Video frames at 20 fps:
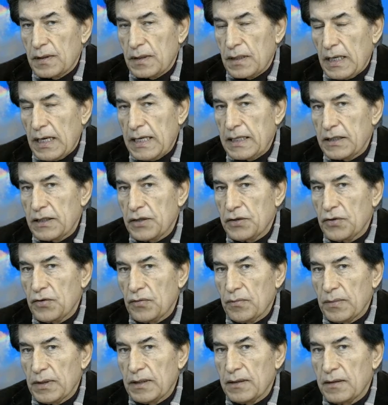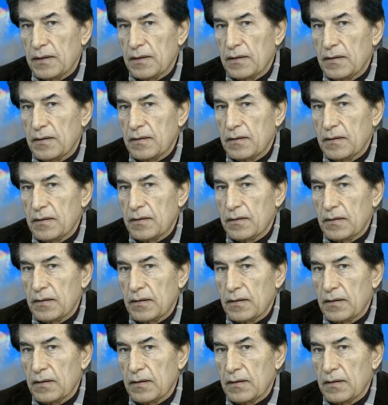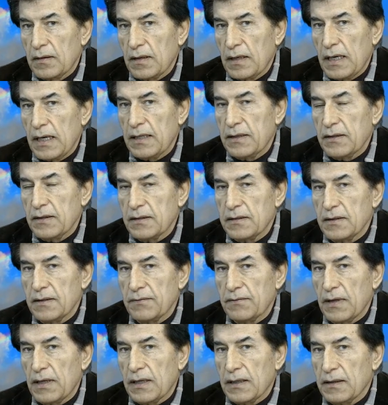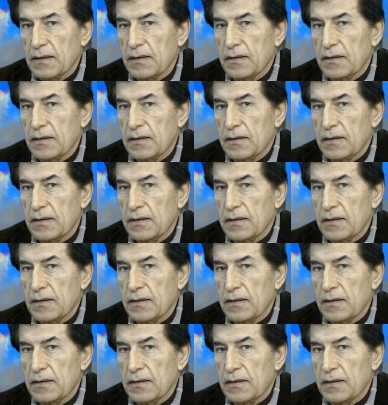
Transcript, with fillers: and the human and the divine.